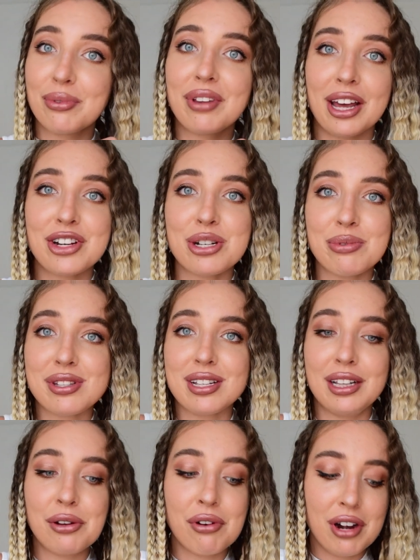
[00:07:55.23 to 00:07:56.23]
like she was
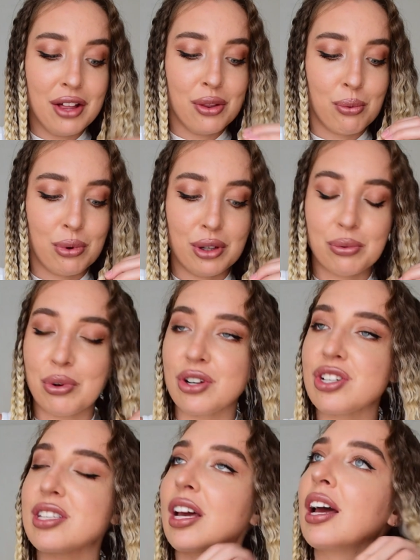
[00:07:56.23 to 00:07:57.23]
literally in the World War, and
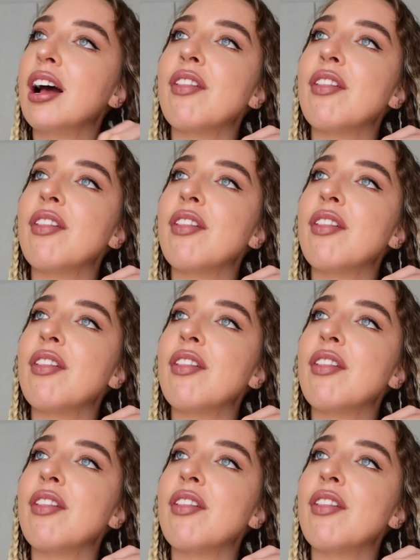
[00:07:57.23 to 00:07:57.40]
she's like,